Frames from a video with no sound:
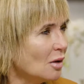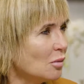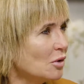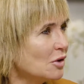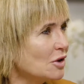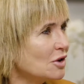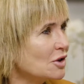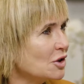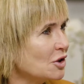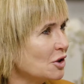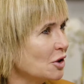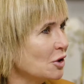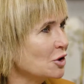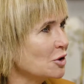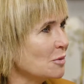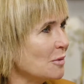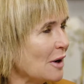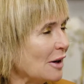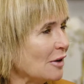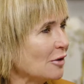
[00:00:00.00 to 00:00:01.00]
Well, there's a
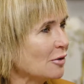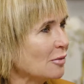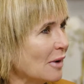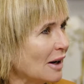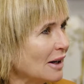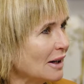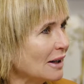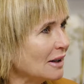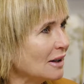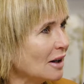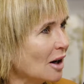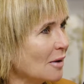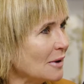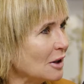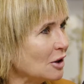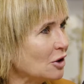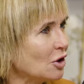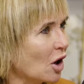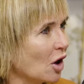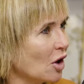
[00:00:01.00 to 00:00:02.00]
huge amount of money. I
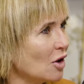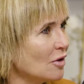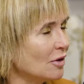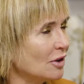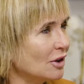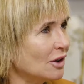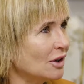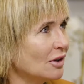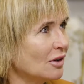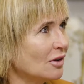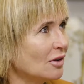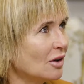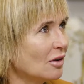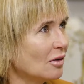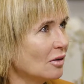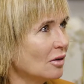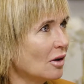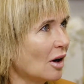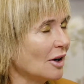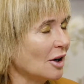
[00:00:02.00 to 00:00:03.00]
mean, COVID,
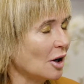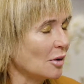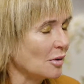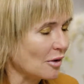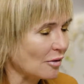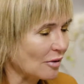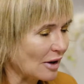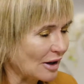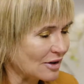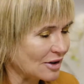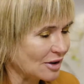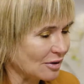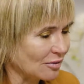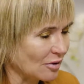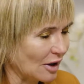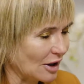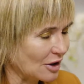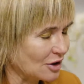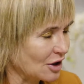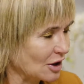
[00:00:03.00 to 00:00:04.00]
I know we're
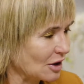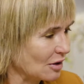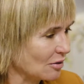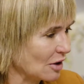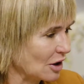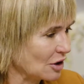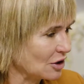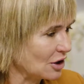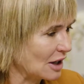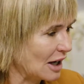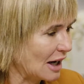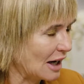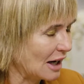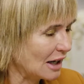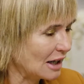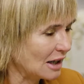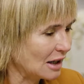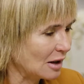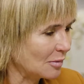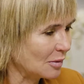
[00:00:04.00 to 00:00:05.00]
rushing
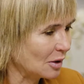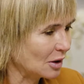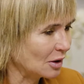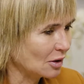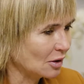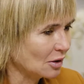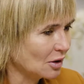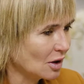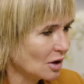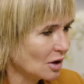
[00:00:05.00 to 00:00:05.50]
ahead here, but